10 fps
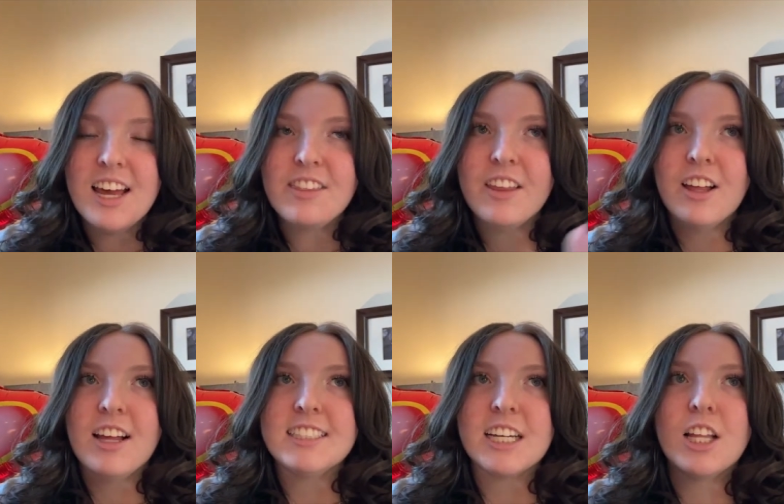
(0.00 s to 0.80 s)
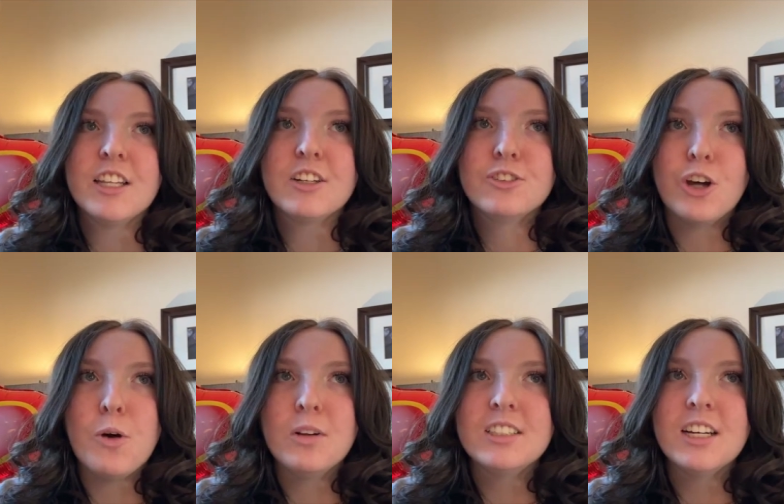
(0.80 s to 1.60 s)
The, it's like a little
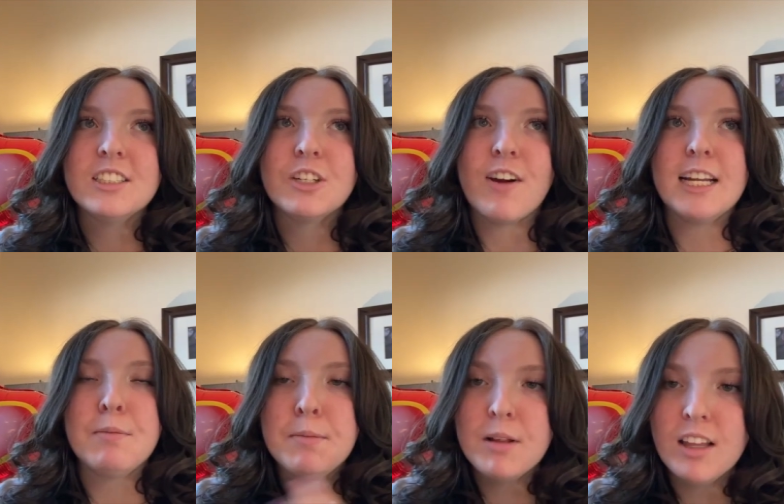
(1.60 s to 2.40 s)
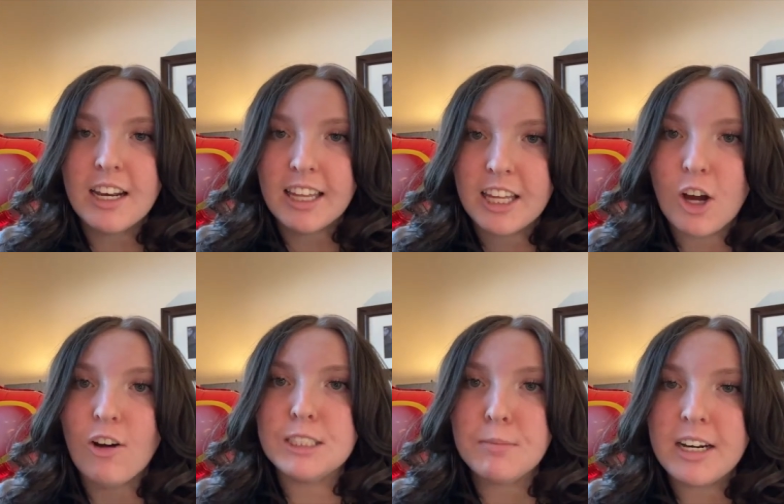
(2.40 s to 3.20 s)
note to write to people, and it like
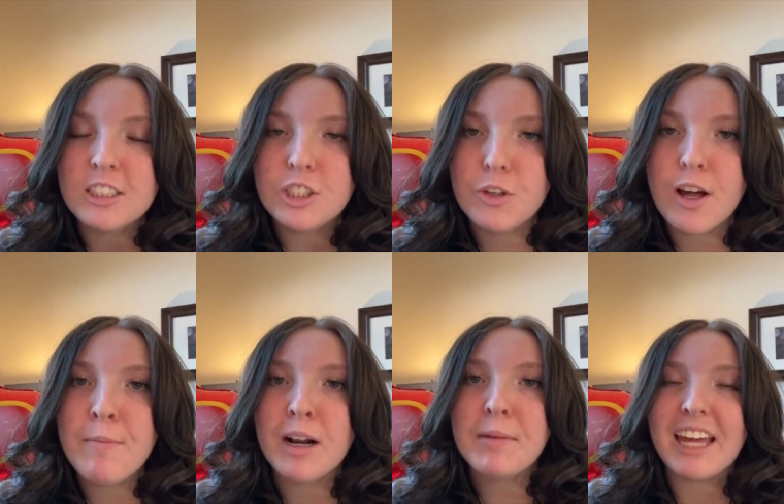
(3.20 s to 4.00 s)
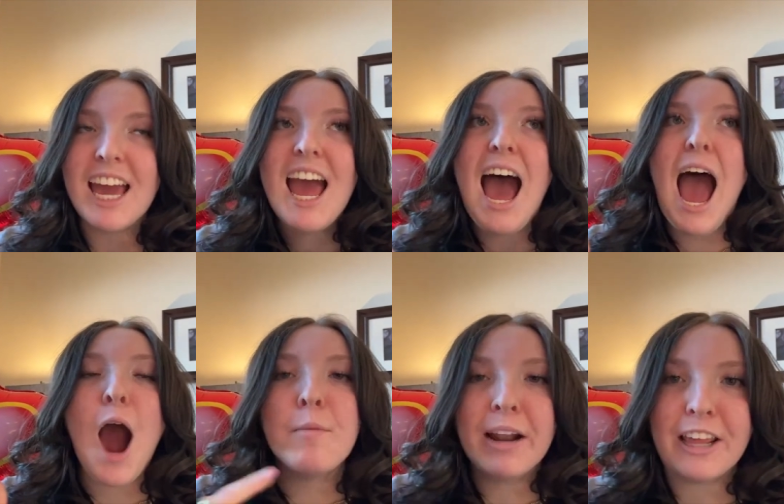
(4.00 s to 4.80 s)
costs money to do them. And I'll be like,
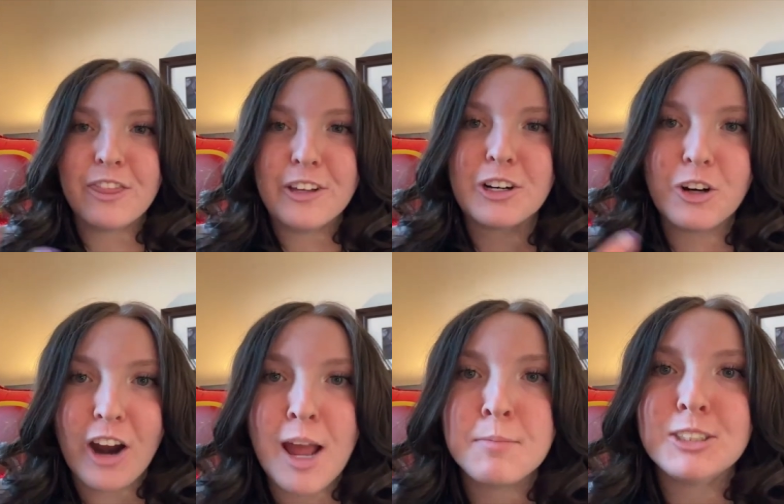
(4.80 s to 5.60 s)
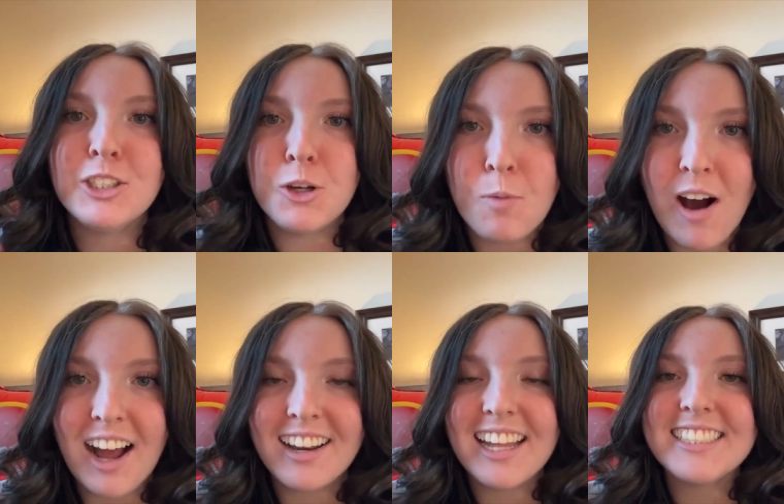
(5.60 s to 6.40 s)
"How many theatergrams do you
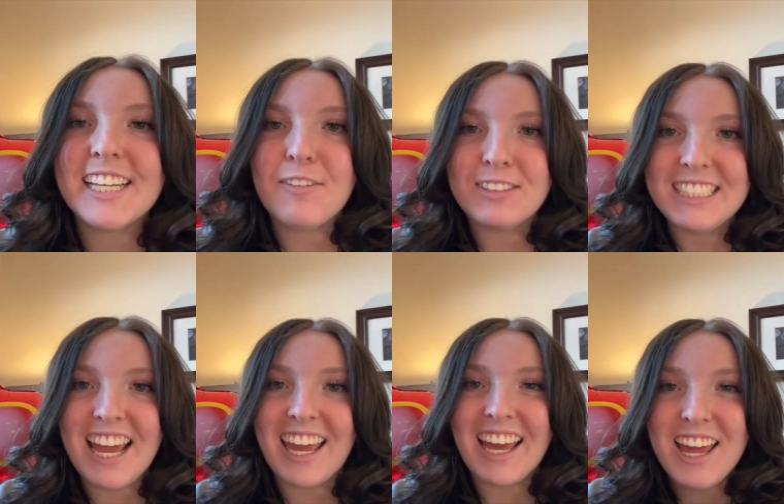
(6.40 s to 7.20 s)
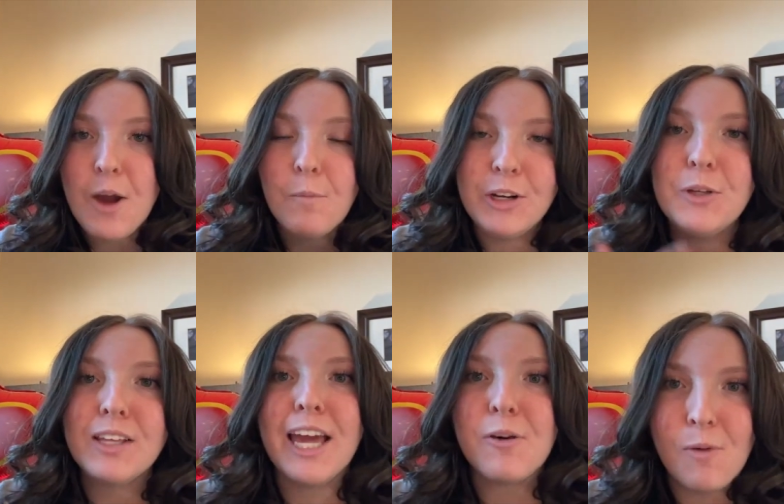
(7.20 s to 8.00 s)
want?" Instead of saying, "Would you
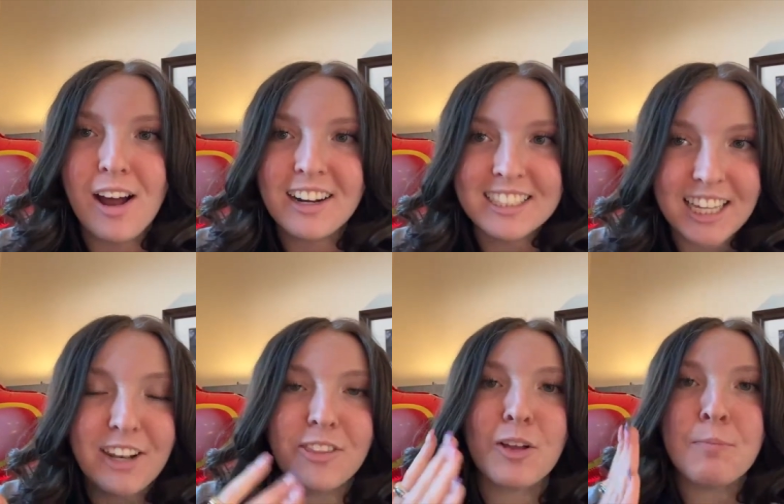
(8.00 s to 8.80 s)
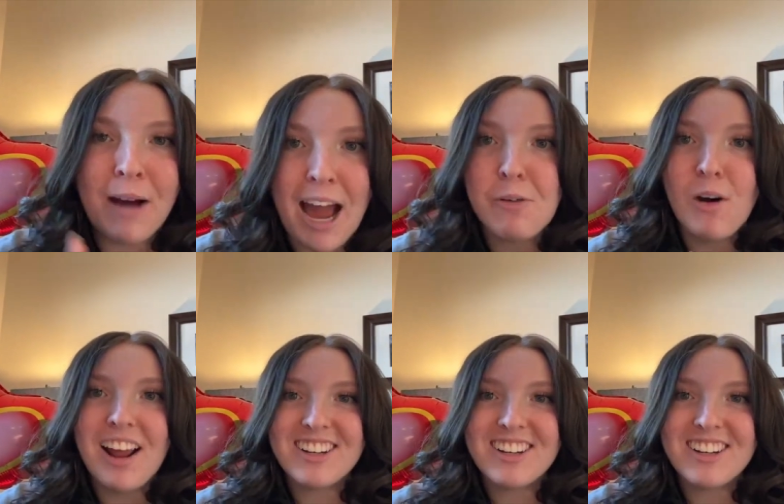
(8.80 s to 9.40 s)
like one?" Because then they'll buy one.